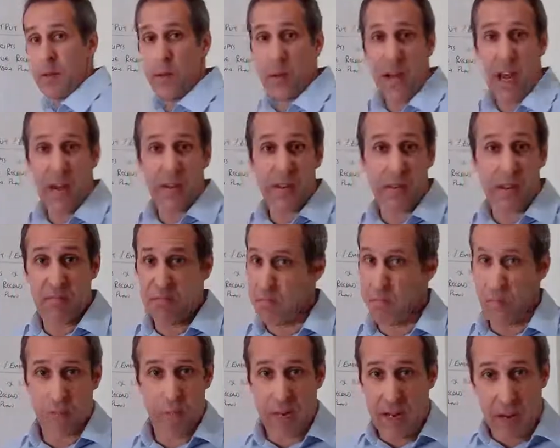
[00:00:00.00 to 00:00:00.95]
then we have
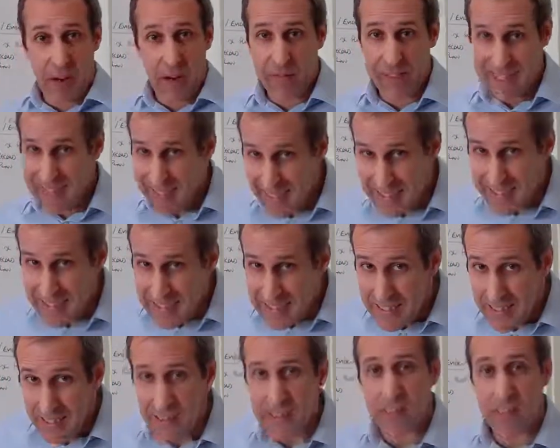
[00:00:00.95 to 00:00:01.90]
an
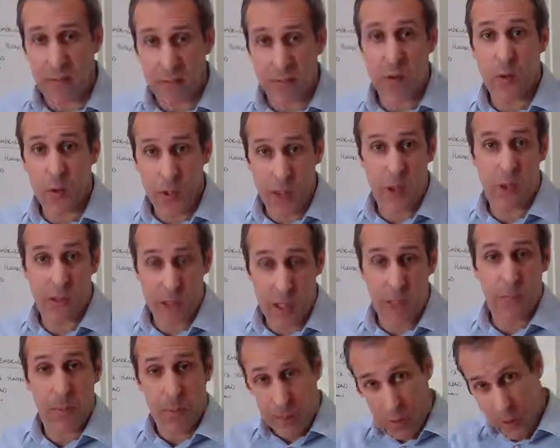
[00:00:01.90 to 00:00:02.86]
attendees list of who turns
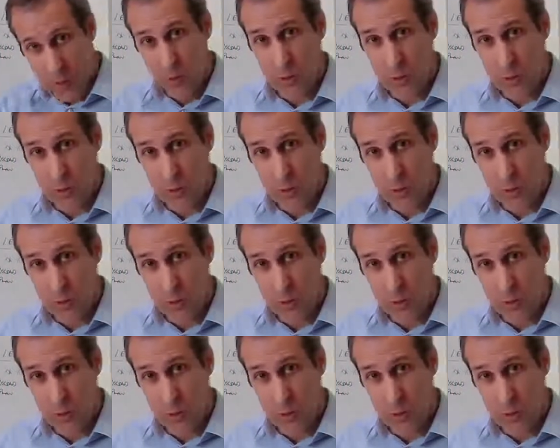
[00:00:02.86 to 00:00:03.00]
up